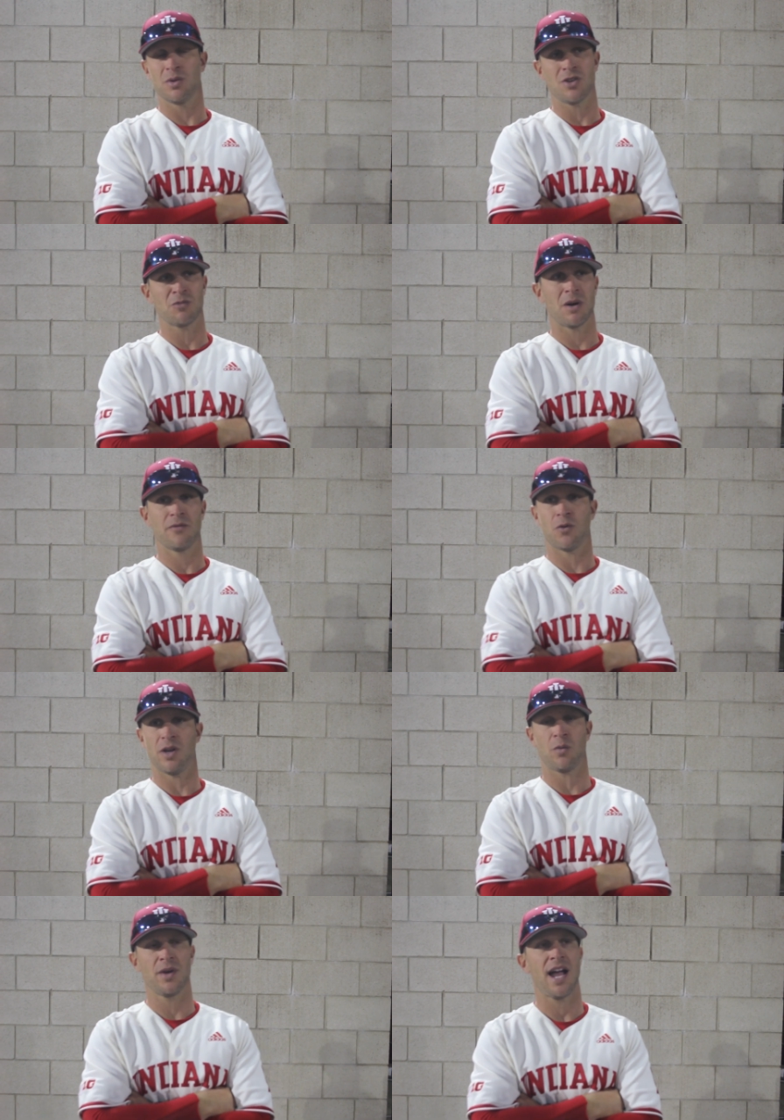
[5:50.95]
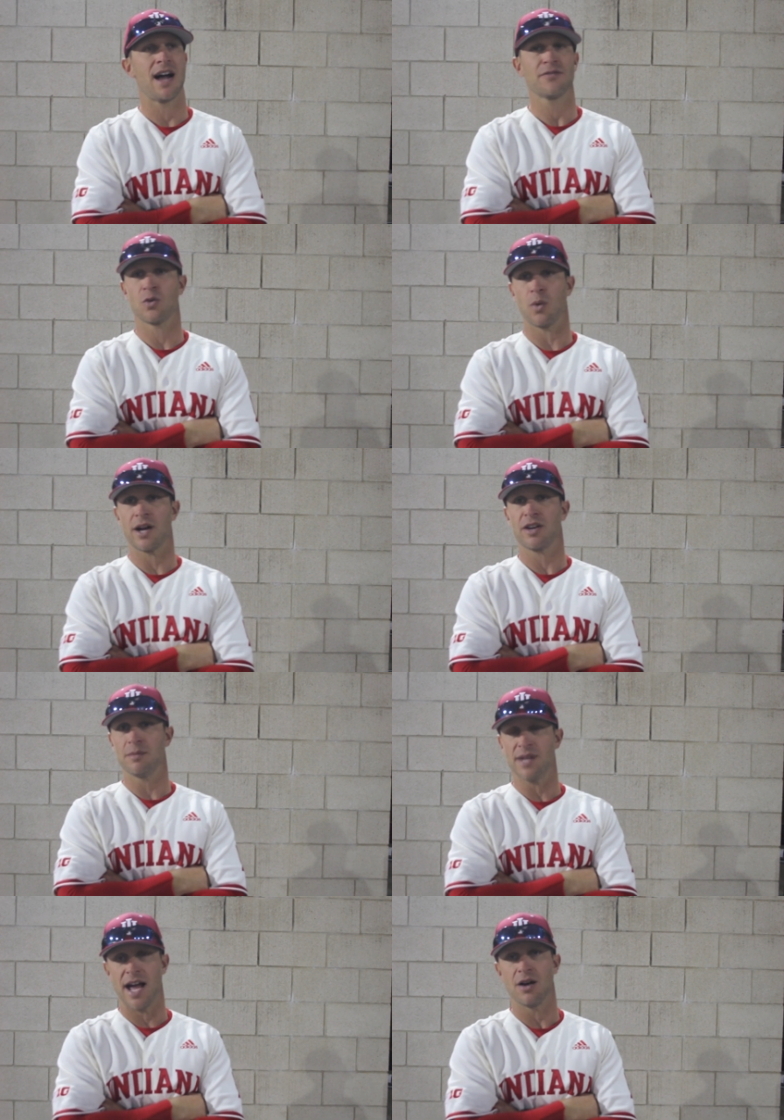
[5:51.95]
We talked about it before, like we have to wear
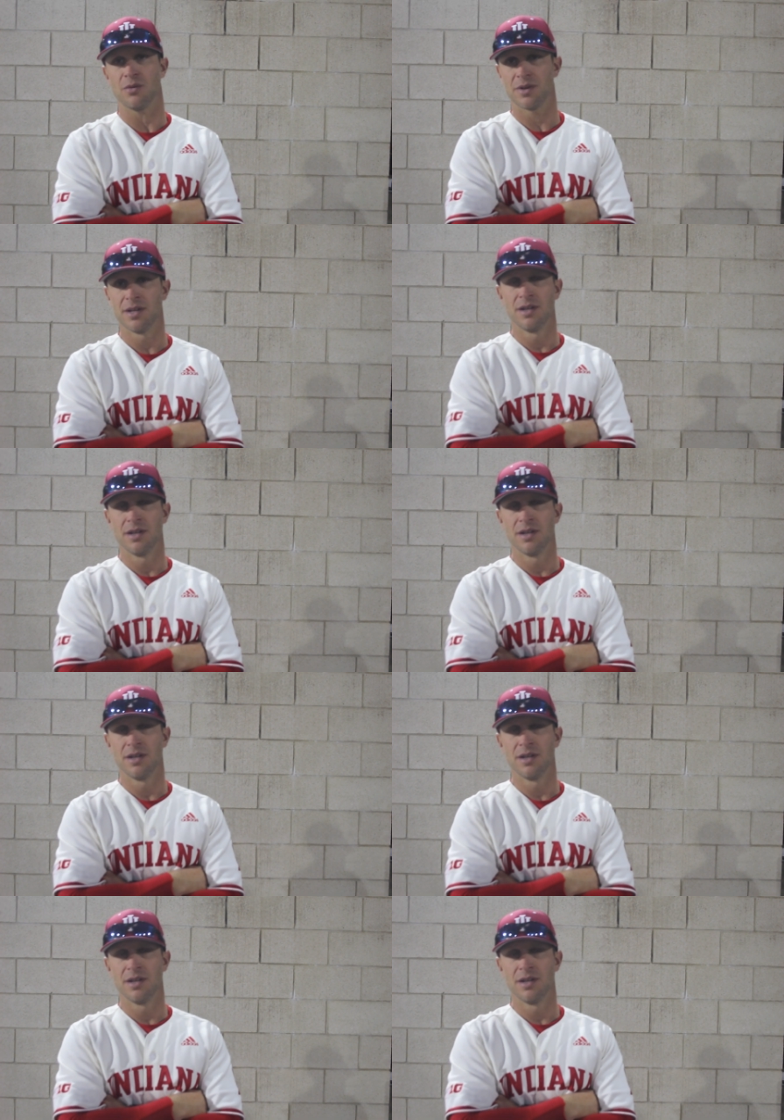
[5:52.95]
him down,